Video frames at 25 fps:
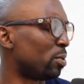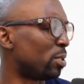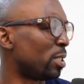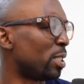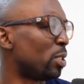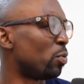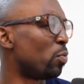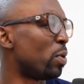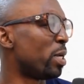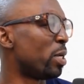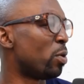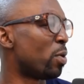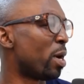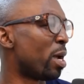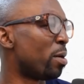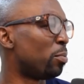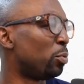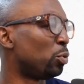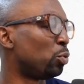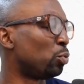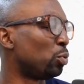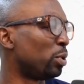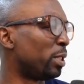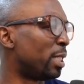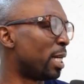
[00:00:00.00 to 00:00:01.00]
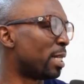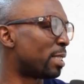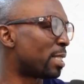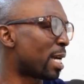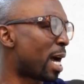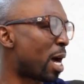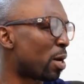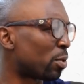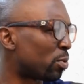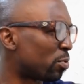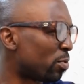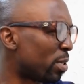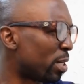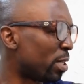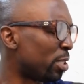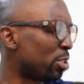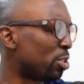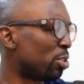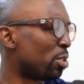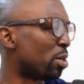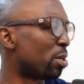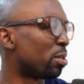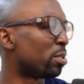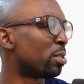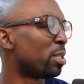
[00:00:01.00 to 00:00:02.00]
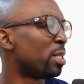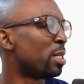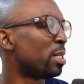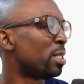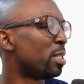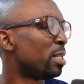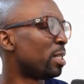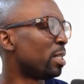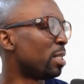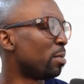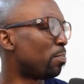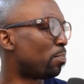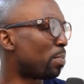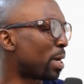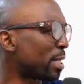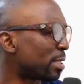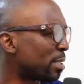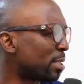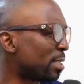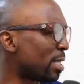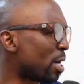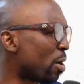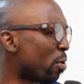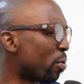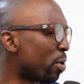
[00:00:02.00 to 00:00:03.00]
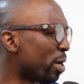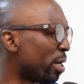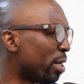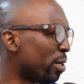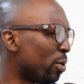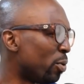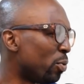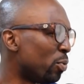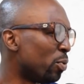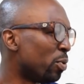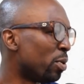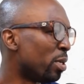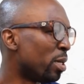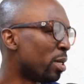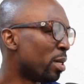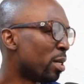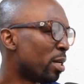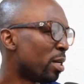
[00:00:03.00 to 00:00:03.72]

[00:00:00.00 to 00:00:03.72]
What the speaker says: see the way they were able to get out religion. They practice their own Hindu.